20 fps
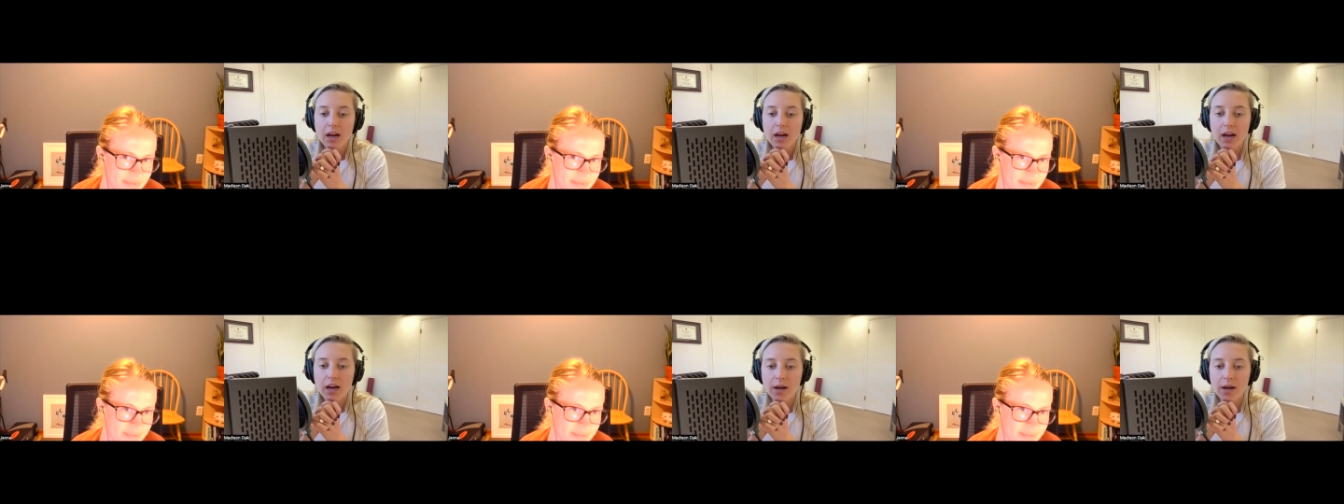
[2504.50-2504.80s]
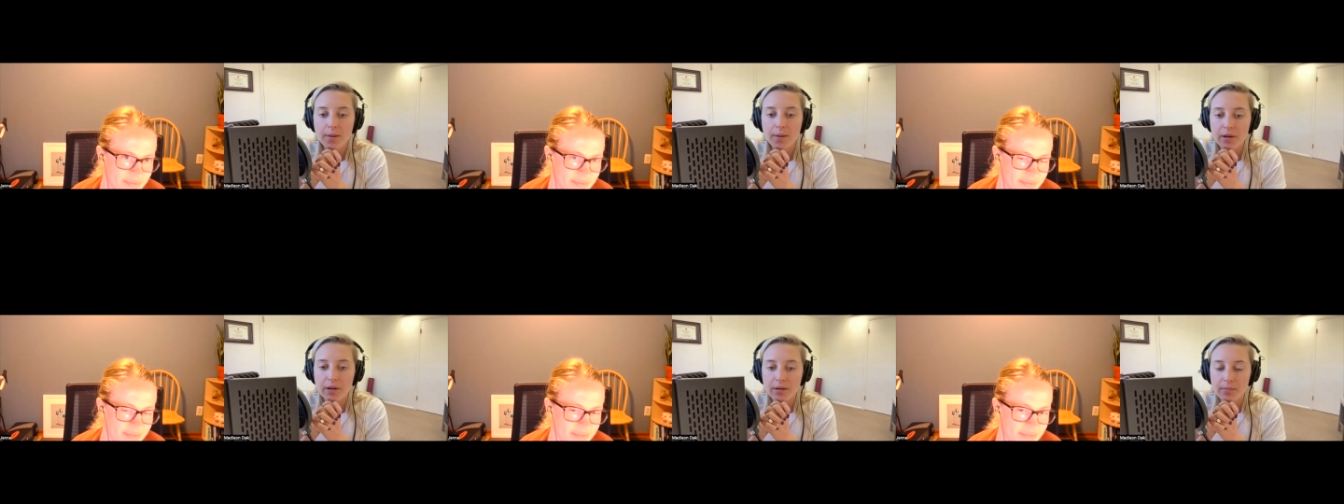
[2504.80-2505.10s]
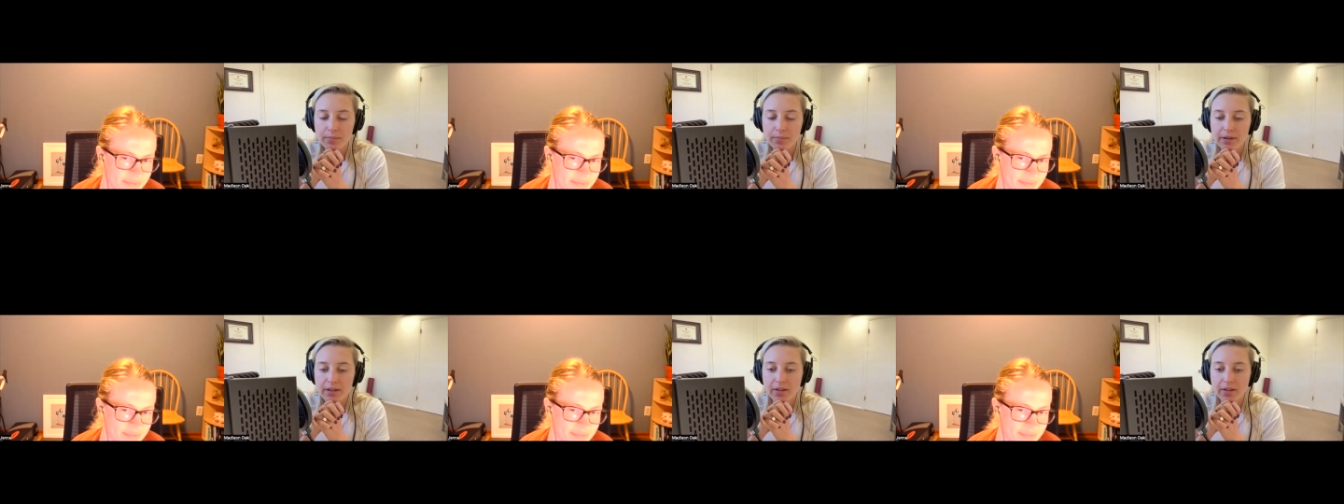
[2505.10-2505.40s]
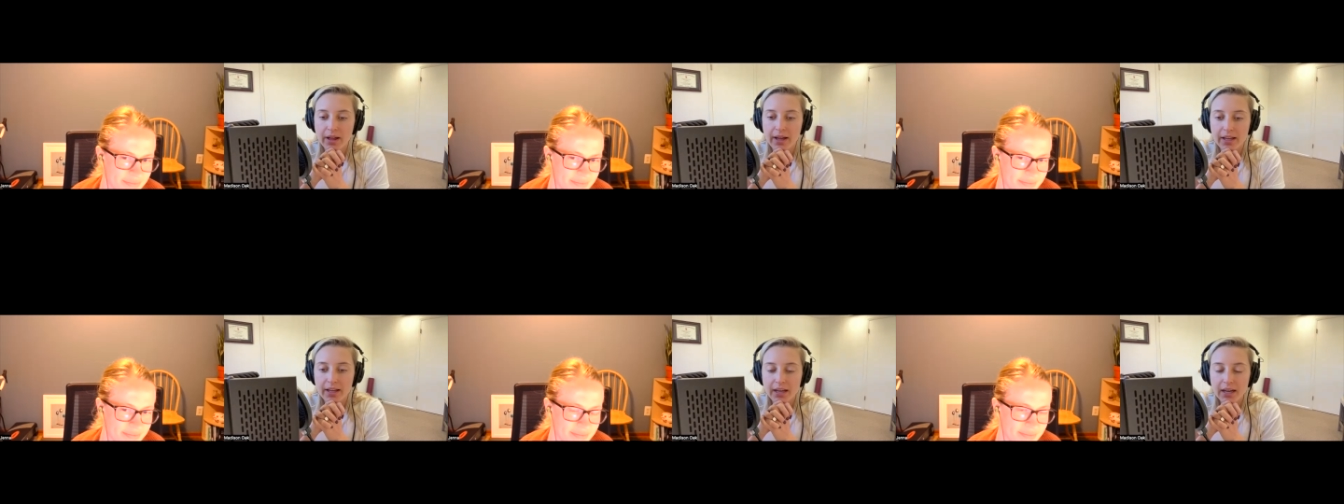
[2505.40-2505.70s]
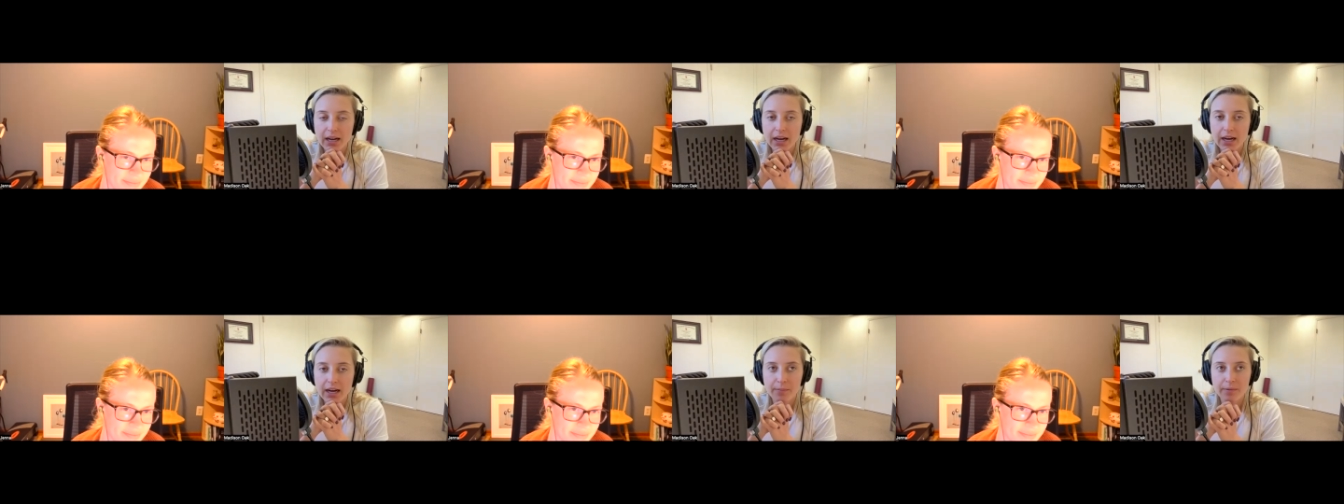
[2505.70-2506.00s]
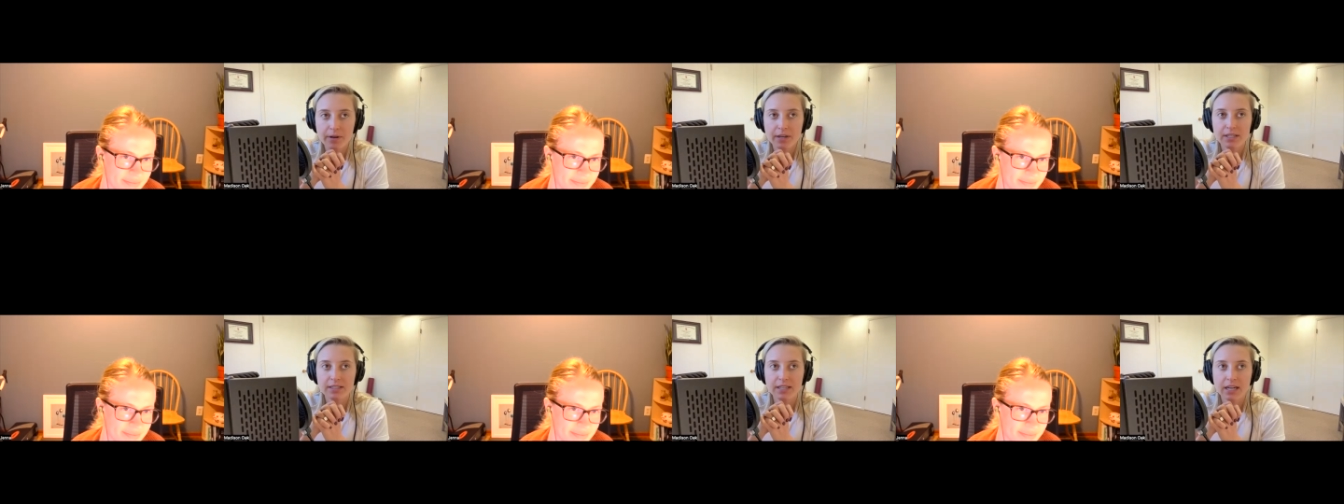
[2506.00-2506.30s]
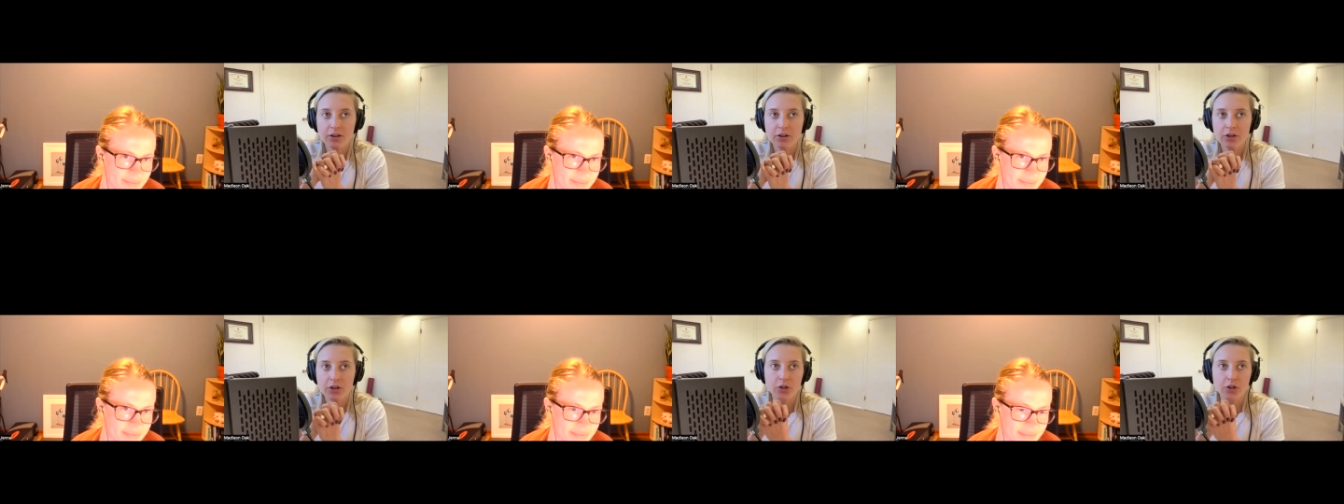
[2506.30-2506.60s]
um, and be like, I'm going to
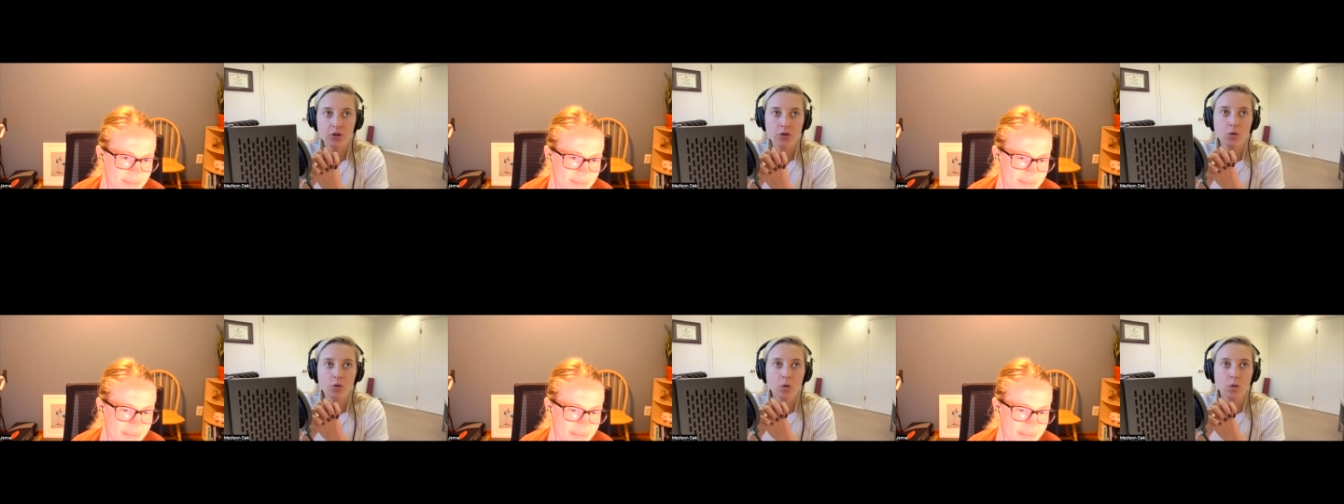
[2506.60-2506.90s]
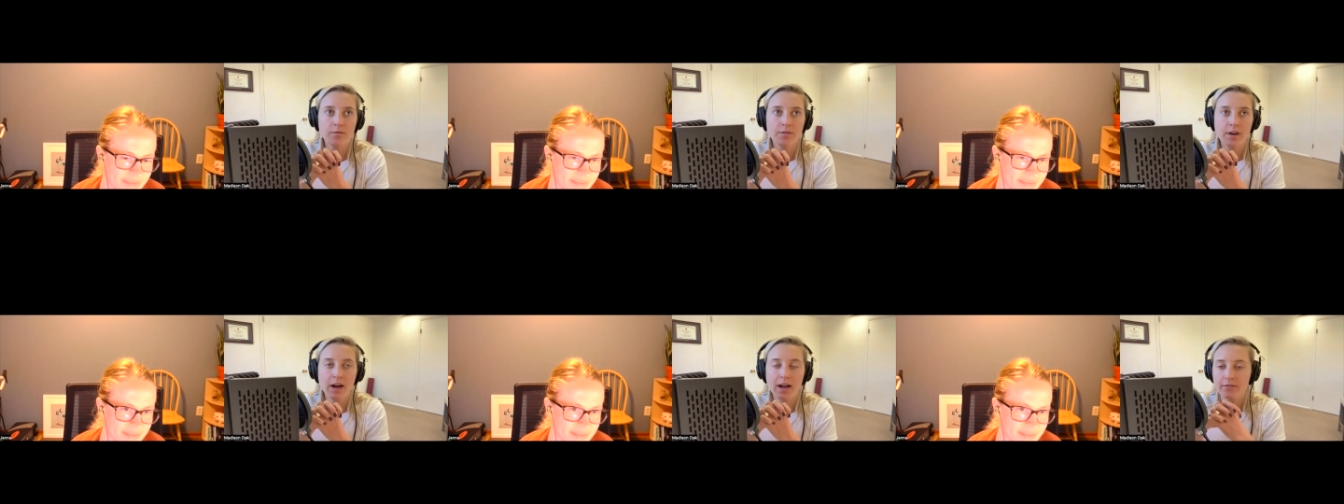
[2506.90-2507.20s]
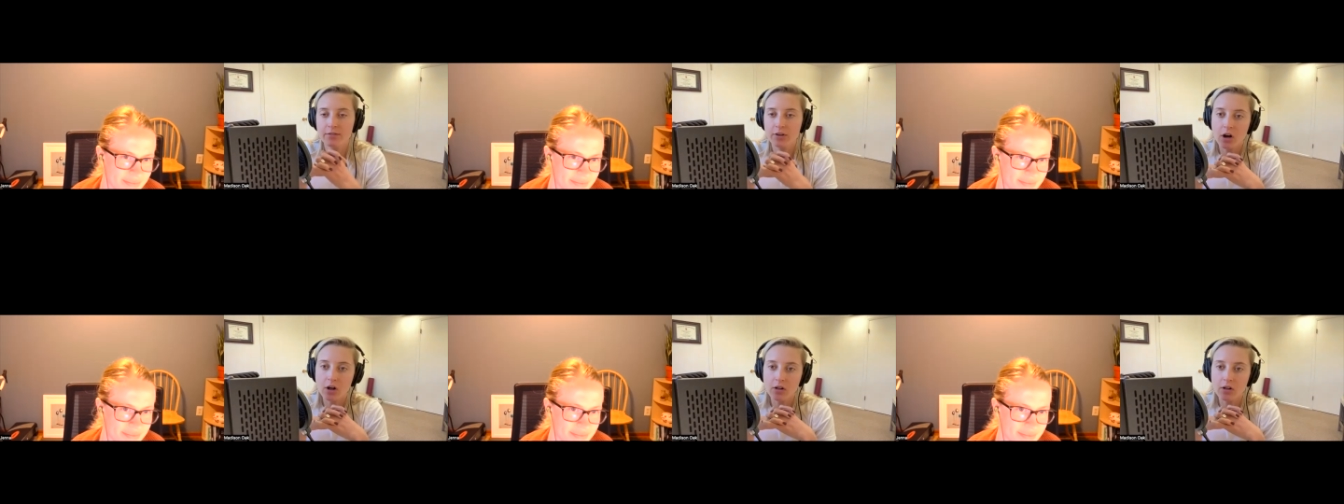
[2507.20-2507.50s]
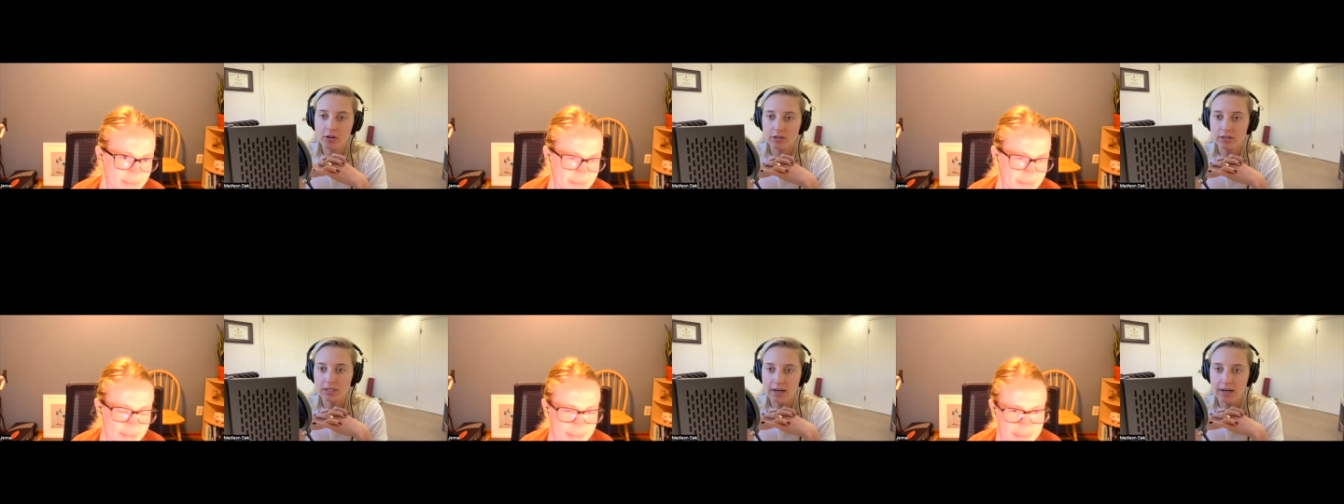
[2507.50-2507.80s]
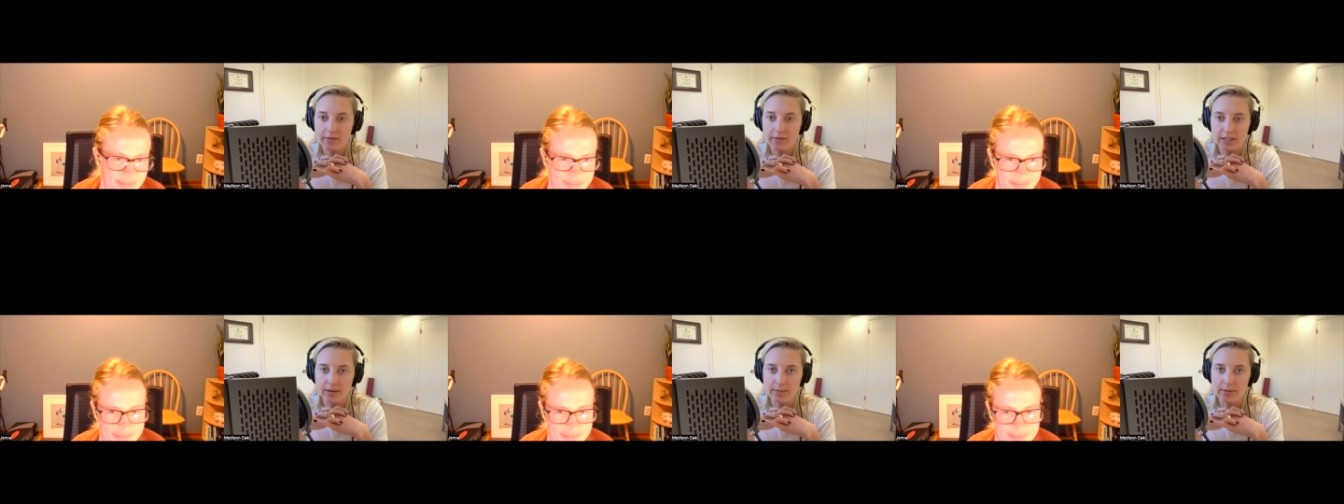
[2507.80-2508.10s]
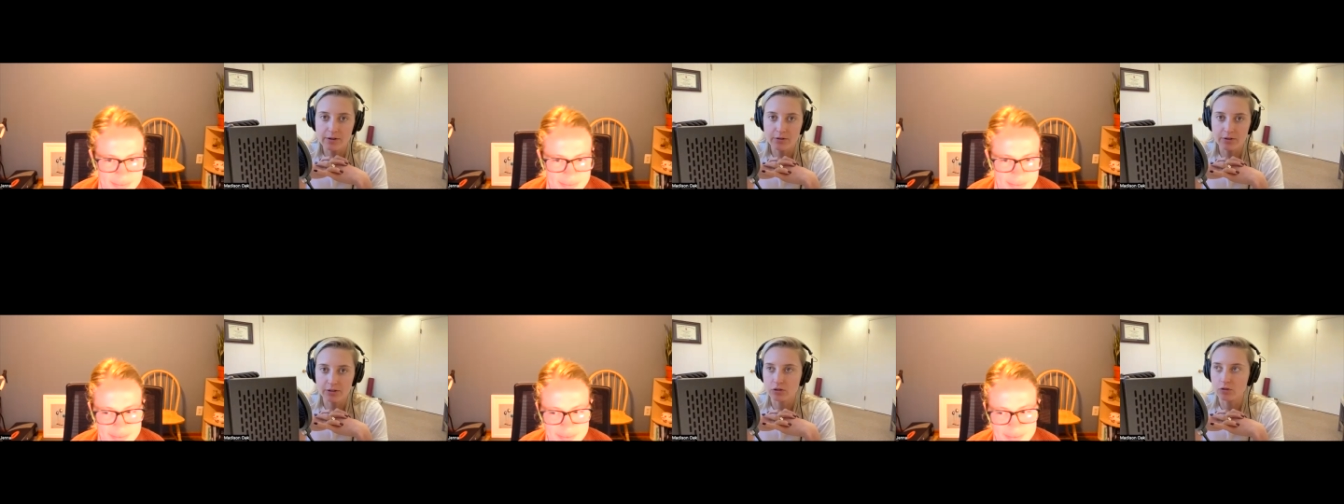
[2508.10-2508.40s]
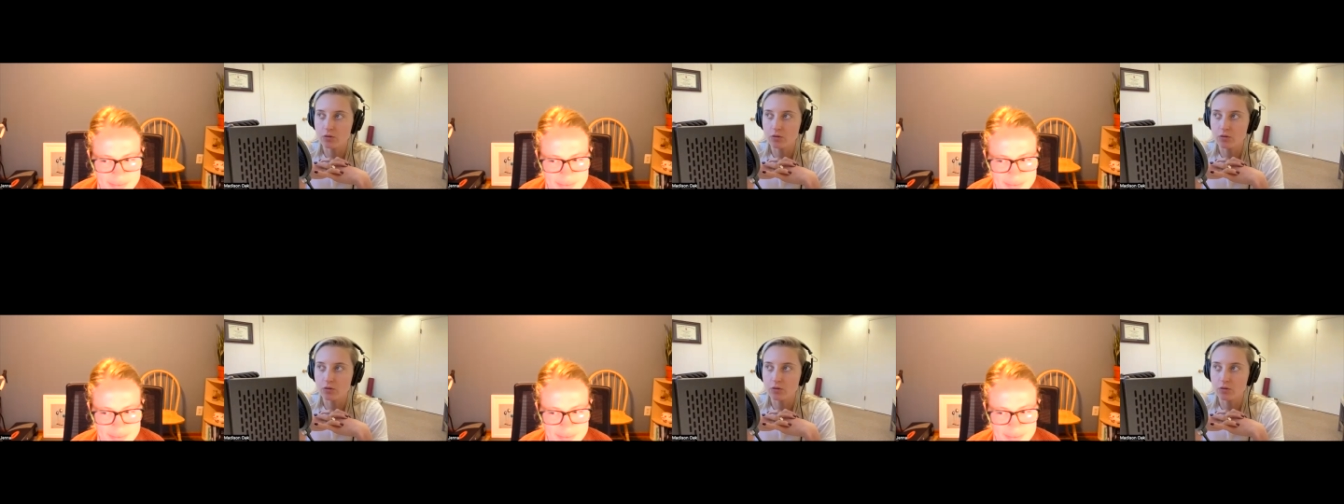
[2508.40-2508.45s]
send you five dollars every time I do this,